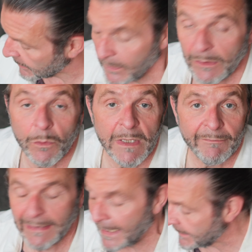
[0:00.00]
because we all love
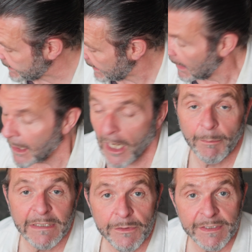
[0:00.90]
a lanyard. I'll
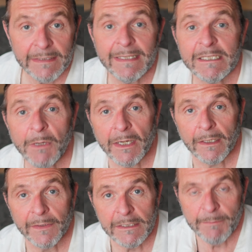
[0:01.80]
be using this mic,
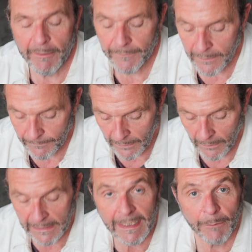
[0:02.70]
I think, tomorrow, the
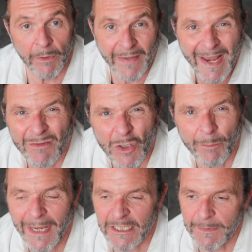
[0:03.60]
Hollyland one. They haven't got
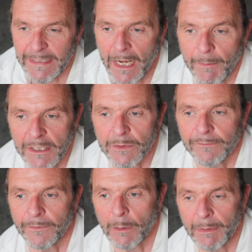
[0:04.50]
back to me yet. I might do a
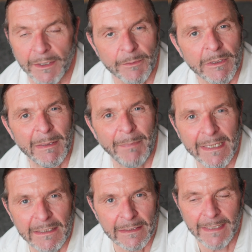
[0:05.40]
follow-up. I don't want to be a
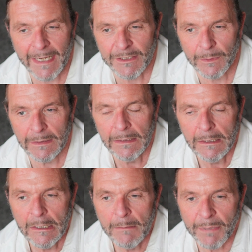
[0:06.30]
pain in the neck to her,
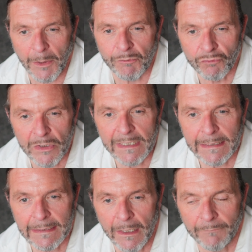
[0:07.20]
but I'd
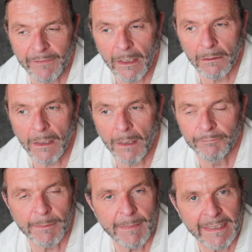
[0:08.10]
really like, in fact, I'll
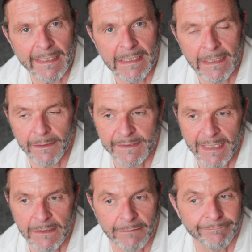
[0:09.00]
probably make it clear. I'll
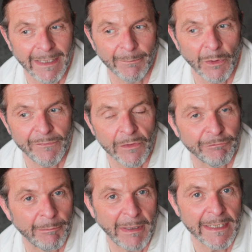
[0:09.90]
say, look, I'm not even looking
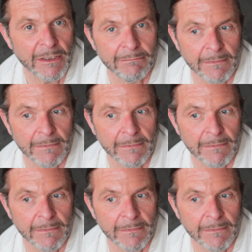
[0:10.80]
for a paid